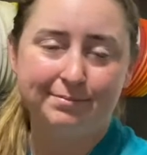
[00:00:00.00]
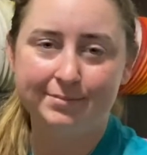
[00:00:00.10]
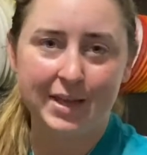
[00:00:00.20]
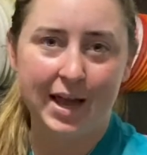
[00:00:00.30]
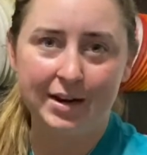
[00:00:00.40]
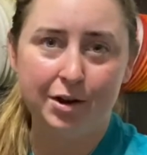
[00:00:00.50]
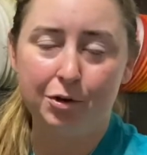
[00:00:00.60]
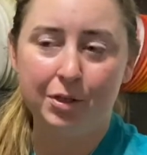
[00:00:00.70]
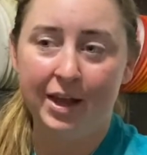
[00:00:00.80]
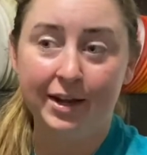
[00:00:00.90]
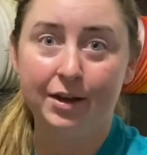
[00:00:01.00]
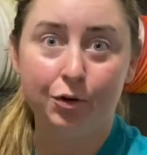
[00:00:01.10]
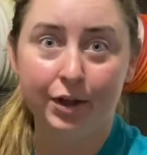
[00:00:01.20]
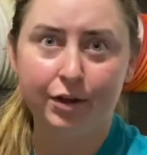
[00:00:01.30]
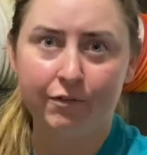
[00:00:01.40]
I know like it'll
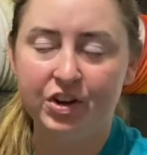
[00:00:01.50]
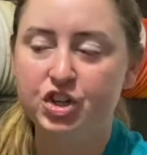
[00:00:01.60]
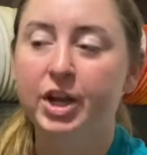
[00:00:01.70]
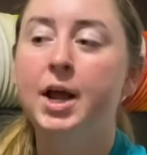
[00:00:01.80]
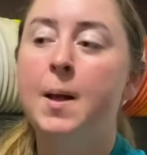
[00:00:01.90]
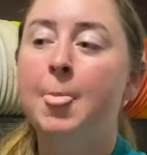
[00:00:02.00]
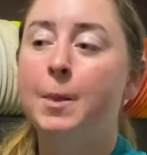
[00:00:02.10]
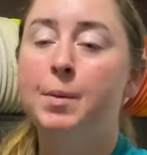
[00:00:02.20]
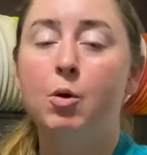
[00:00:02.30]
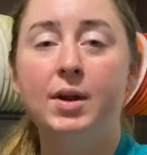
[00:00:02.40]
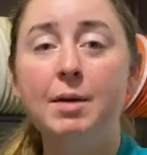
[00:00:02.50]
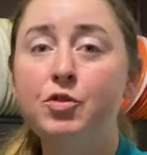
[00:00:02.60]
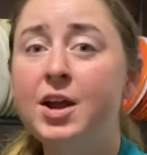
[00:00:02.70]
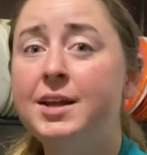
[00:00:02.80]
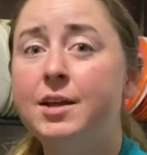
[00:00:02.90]
get there eventually. But when I'm
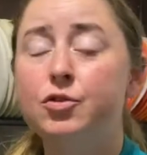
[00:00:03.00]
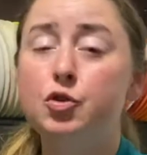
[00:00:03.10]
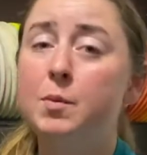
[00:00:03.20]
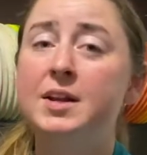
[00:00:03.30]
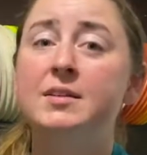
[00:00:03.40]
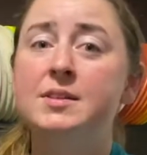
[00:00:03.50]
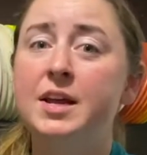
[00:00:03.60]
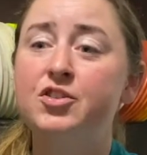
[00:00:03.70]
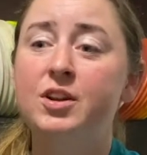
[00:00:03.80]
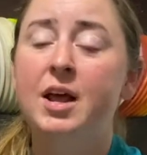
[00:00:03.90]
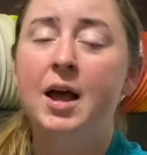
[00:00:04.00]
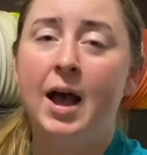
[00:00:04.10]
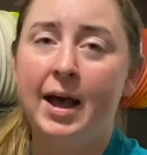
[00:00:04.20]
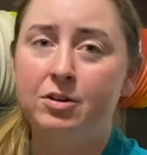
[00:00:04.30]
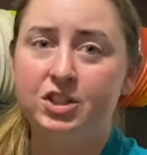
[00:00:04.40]
trying to get to my destination,
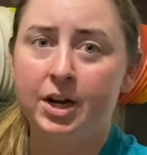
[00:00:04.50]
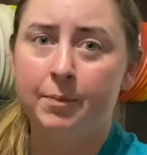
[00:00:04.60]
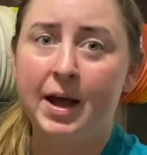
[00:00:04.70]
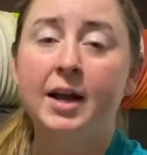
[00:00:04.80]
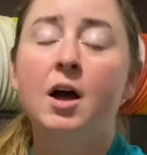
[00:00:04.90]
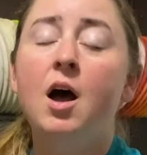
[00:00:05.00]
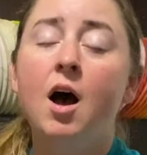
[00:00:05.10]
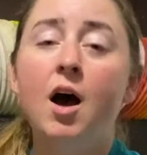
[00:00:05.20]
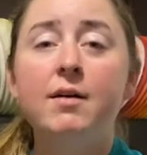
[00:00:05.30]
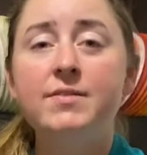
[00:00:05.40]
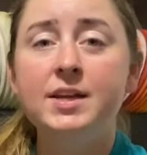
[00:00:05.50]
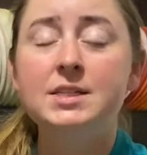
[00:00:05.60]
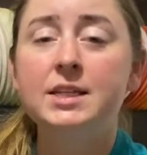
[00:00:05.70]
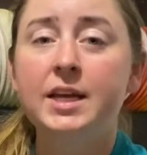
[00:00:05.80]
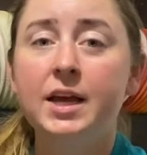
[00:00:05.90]
I don't check a bag.
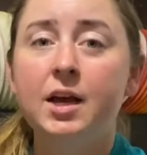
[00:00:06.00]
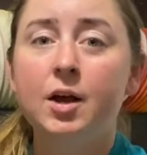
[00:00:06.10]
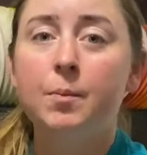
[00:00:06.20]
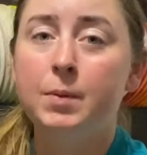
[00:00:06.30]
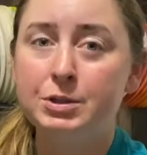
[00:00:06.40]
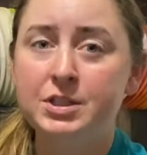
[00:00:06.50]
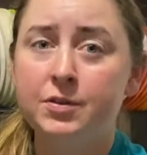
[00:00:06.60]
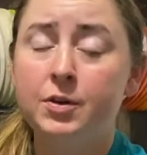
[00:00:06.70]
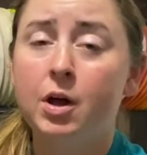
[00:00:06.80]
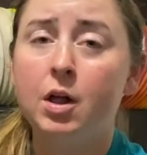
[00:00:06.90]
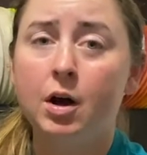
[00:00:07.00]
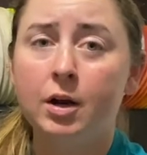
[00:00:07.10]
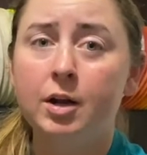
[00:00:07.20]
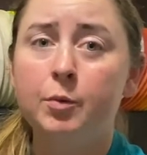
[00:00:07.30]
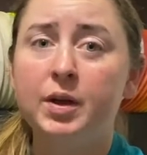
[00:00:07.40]
Obviously, most of y'all are
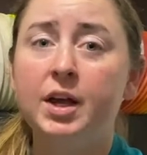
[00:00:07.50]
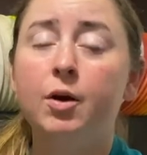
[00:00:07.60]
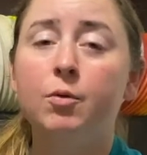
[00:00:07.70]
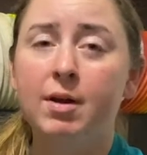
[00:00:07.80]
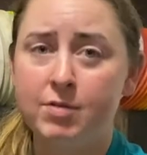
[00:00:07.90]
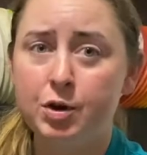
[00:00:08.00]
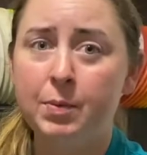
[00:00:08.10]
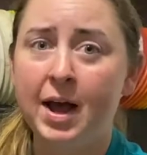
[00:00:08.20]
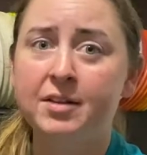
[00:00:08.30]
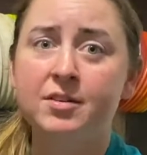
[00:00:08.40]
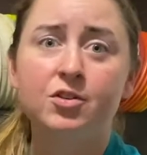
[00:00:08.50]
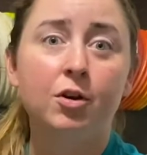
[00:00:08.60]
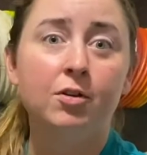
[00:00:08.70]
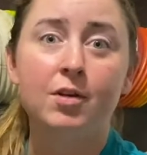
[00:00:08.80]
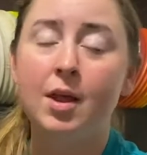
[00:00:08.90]
going to be revenue
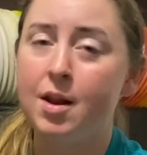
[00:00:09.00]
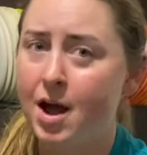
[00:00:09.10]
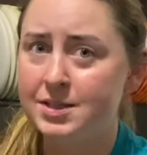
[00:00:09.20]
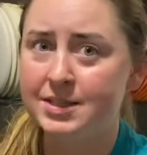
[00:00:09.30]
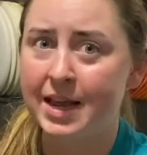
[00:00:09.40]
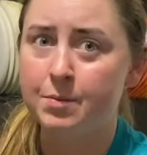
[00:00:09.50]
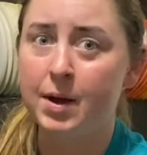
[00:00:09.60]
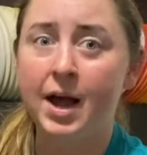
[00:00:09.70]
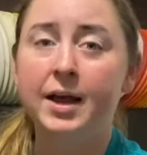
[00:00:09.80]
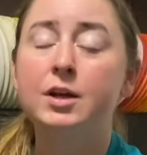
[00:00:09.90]
passengers, not standby.